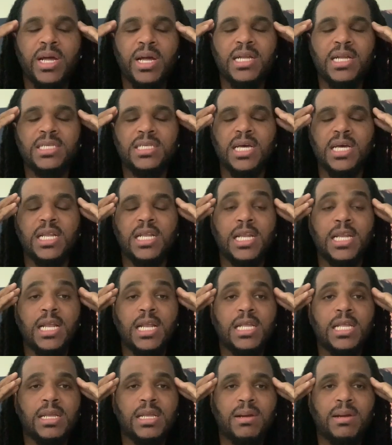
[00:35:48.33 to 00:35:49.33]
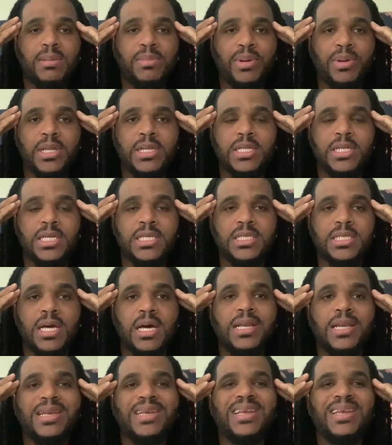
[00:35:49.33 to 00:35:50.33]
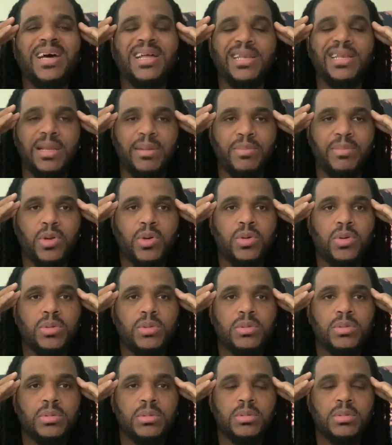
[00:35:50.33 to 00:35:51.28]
dancehall in a literal politics, adapt them though.